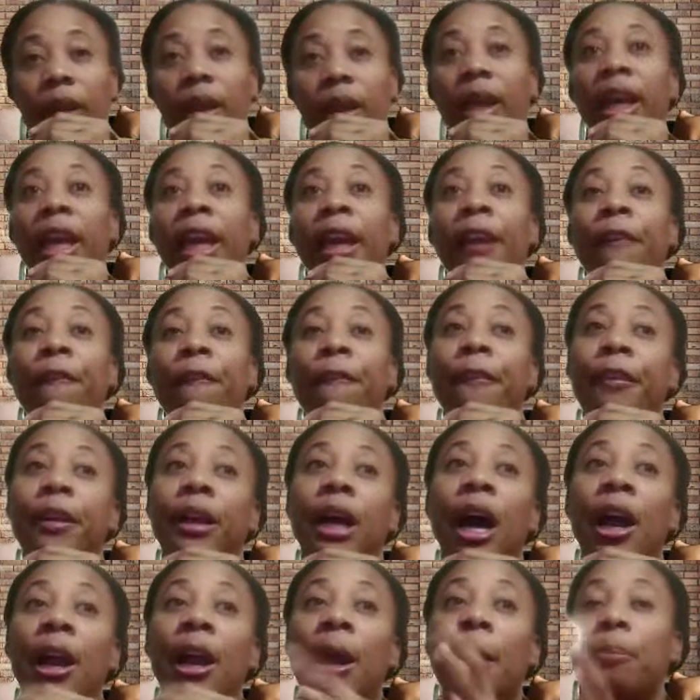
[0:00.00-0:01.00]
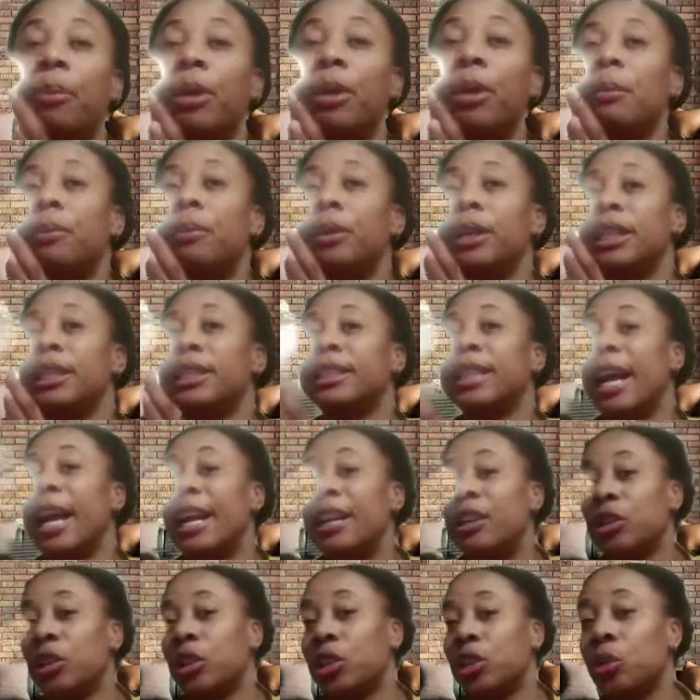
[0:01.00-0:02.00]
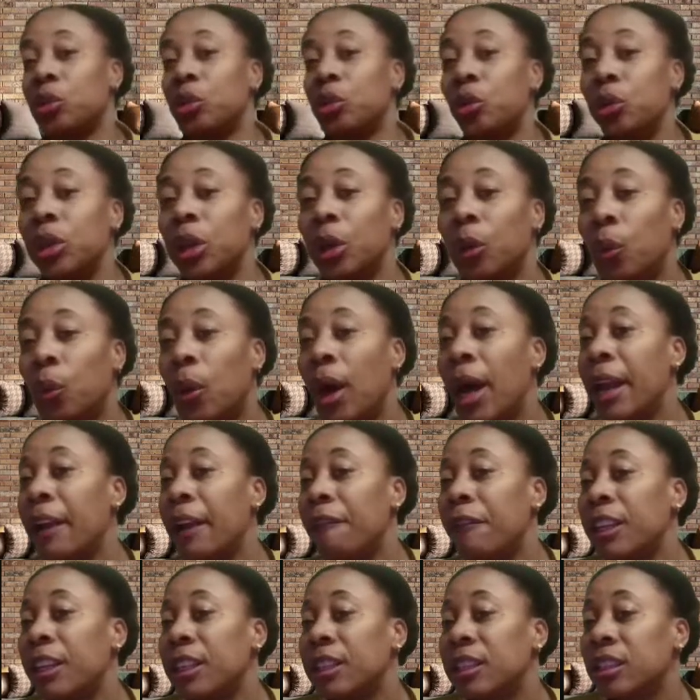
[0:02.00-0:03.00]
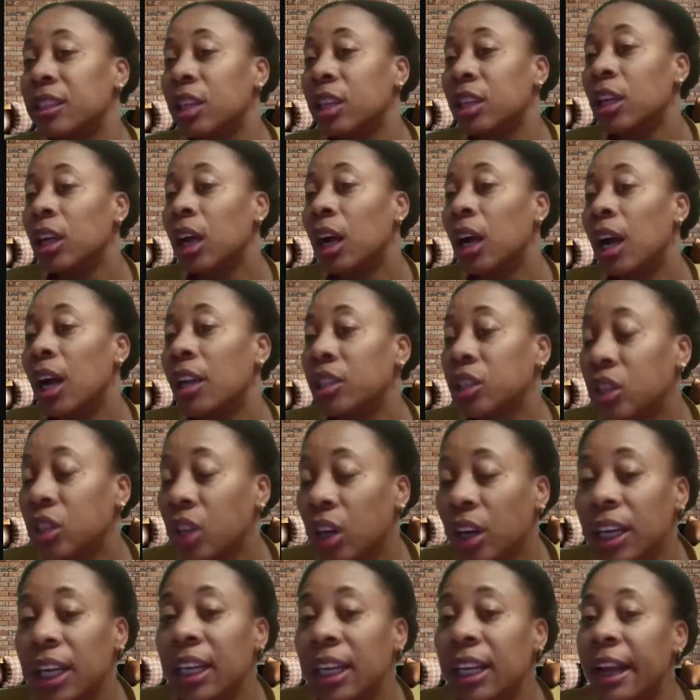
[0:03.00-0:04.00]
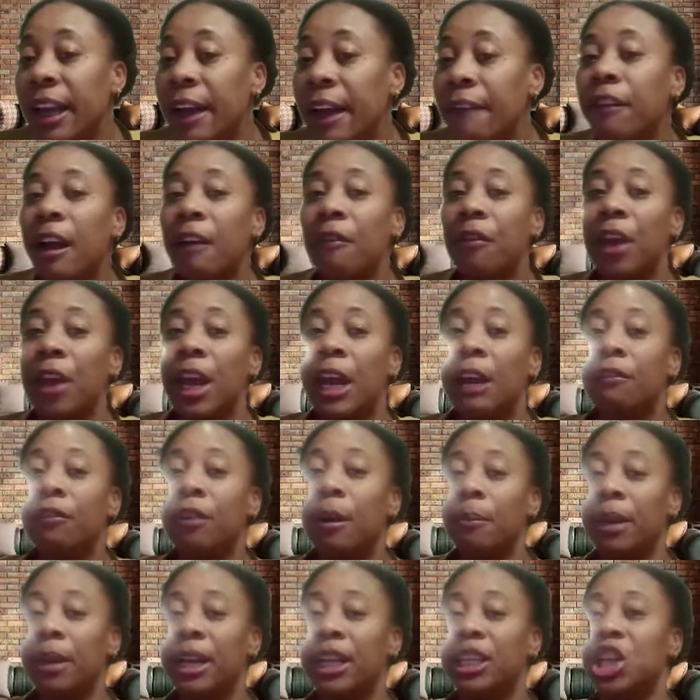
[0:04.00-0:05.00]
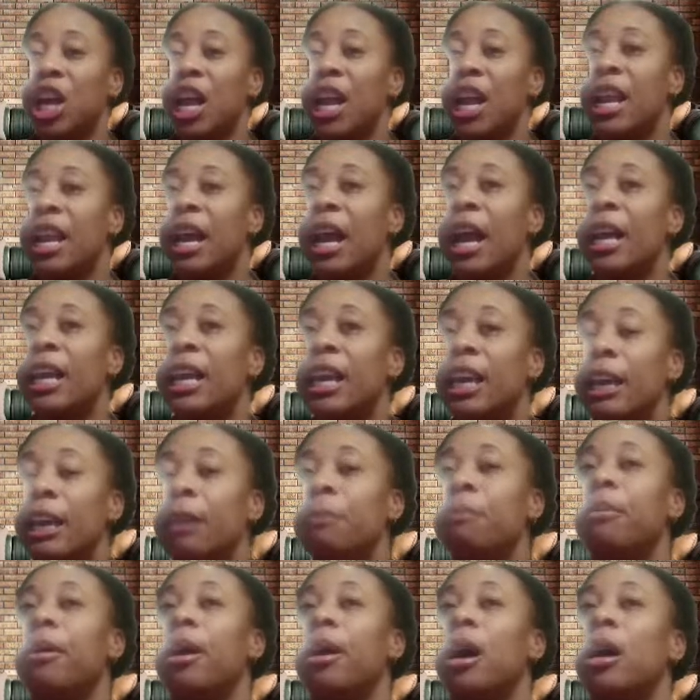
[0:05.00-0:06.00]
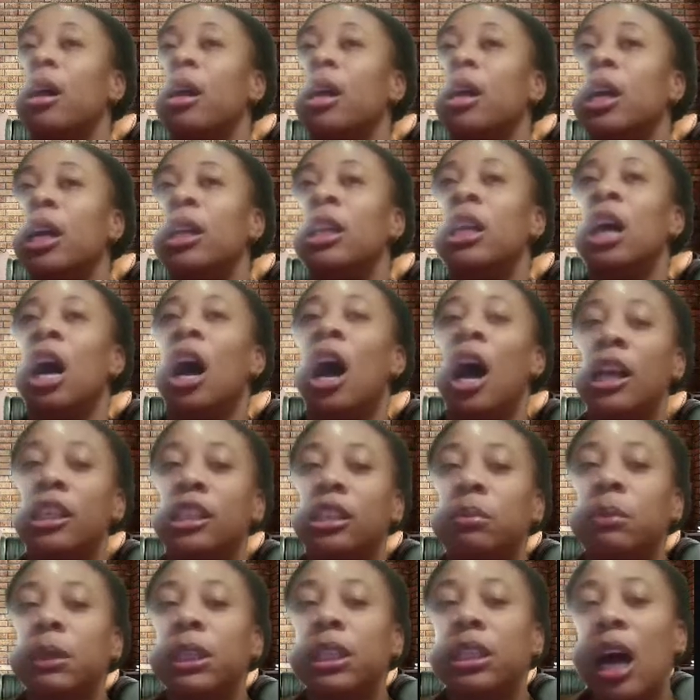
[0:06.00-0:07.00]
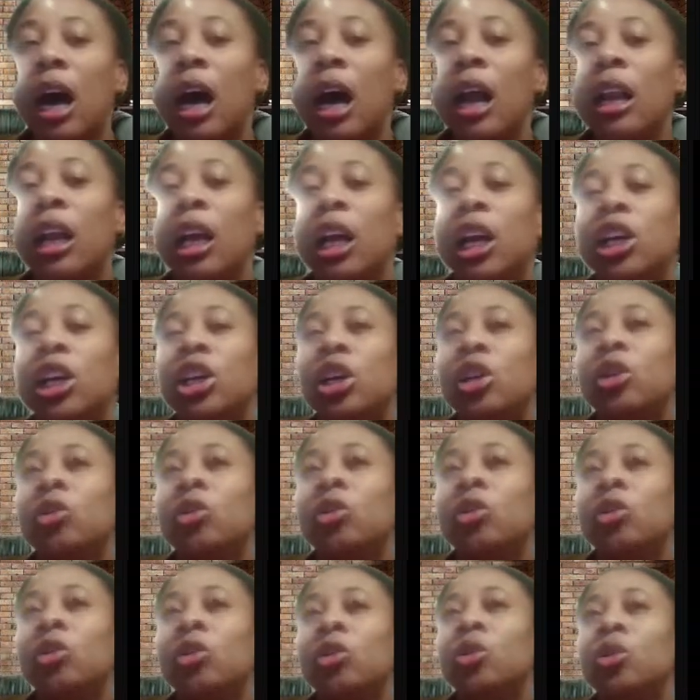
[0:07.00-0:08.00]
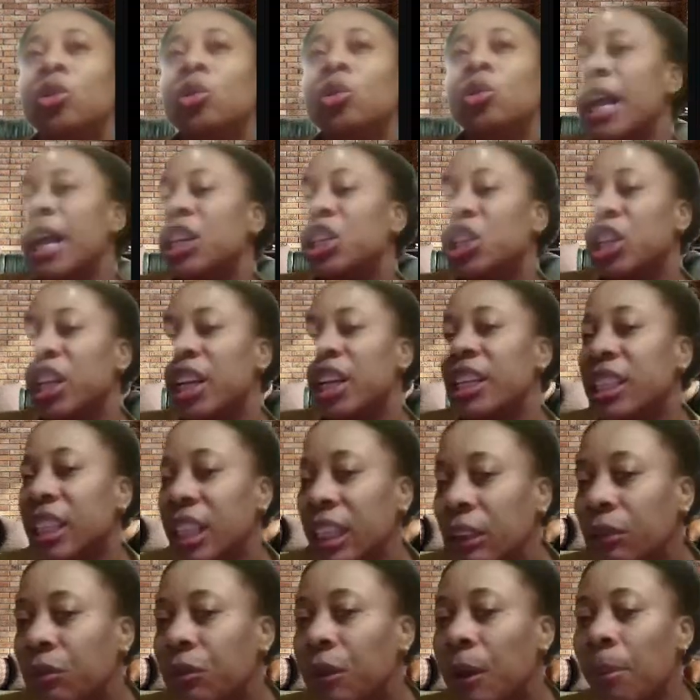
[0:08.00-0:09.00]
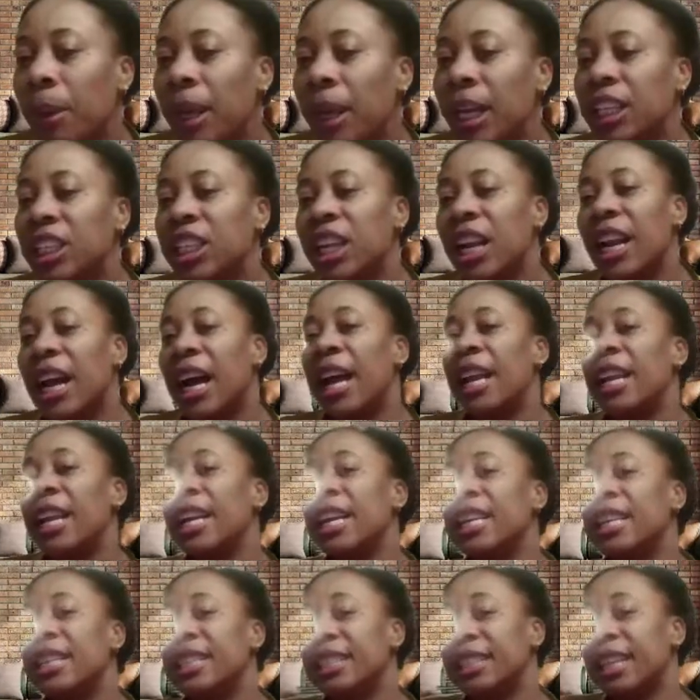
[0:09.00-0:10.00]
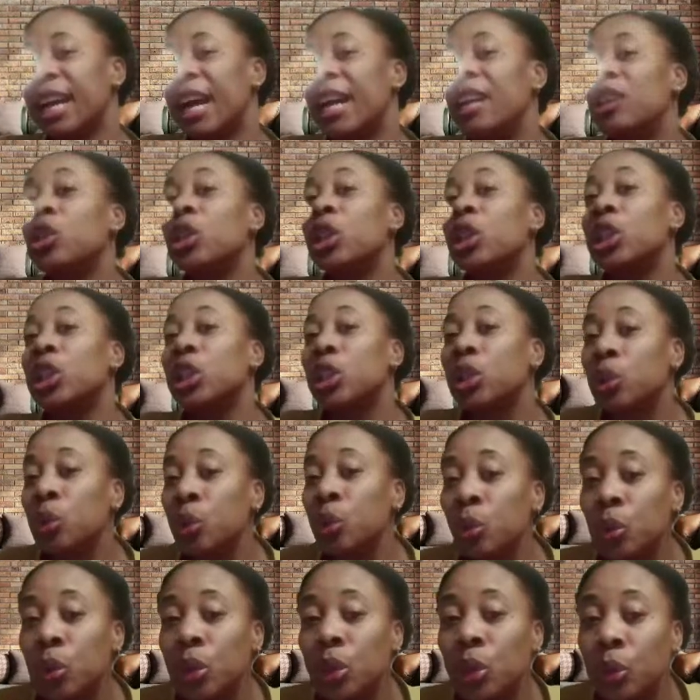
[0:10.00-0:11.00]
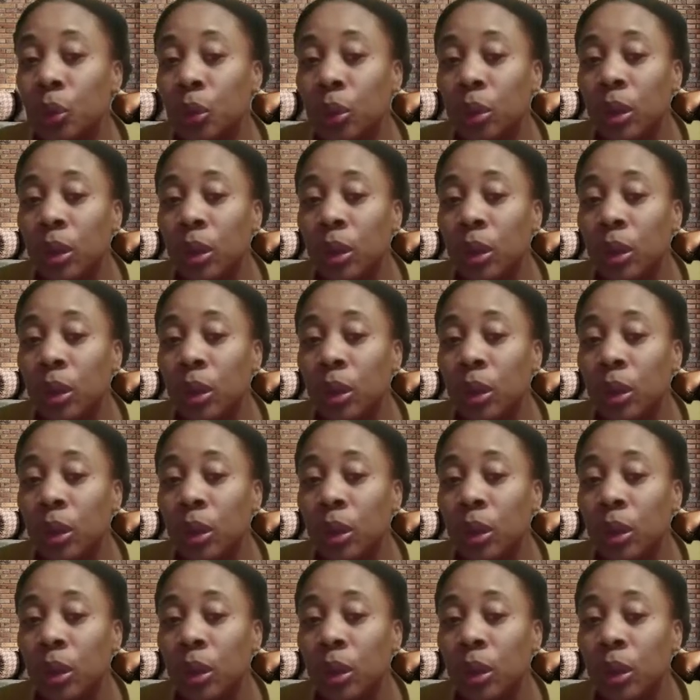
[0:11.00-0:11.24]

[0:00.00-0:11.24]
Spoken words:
if other people decide to sue, what if it's a certain level of information like HIPAA, the hospital, you lose the patient information and they decide to sue you.